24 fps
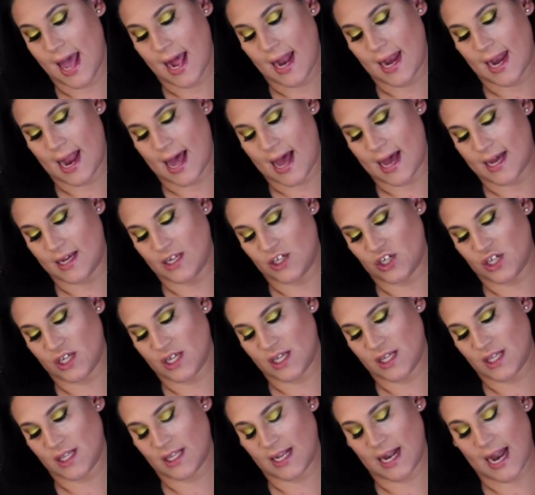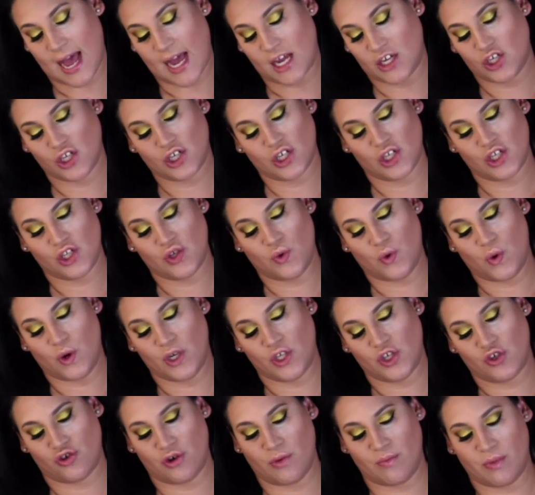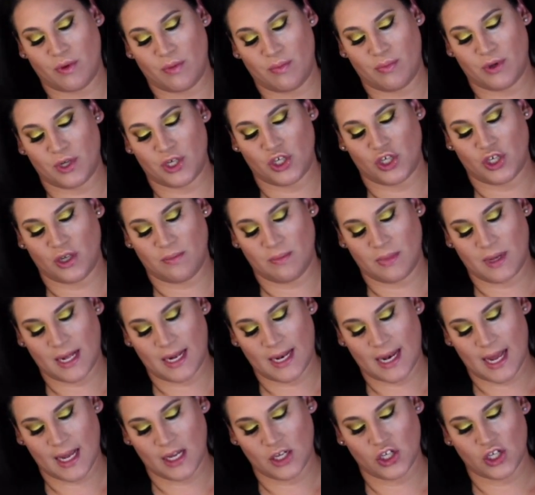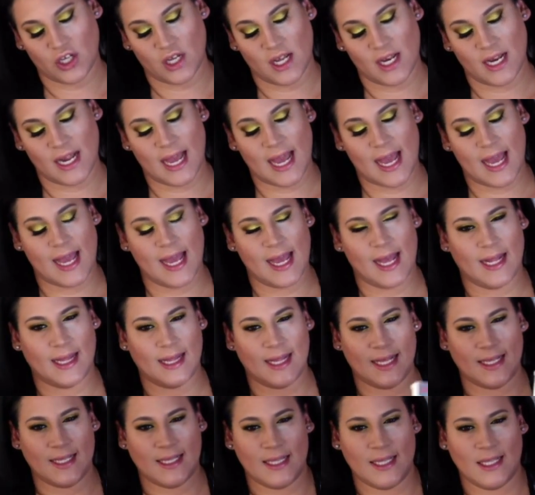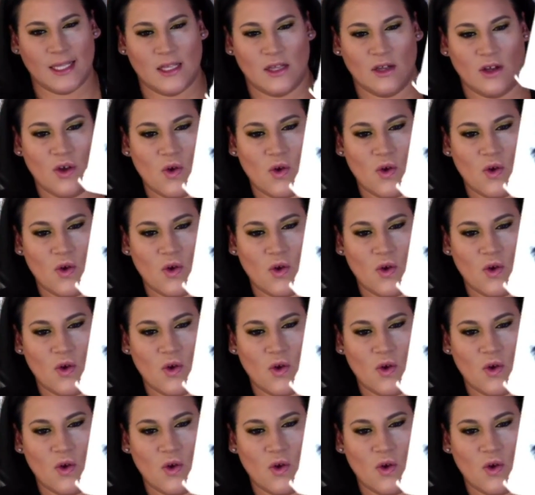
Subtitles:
Lashes Lash Couture Triple Push-Up Collection and this is the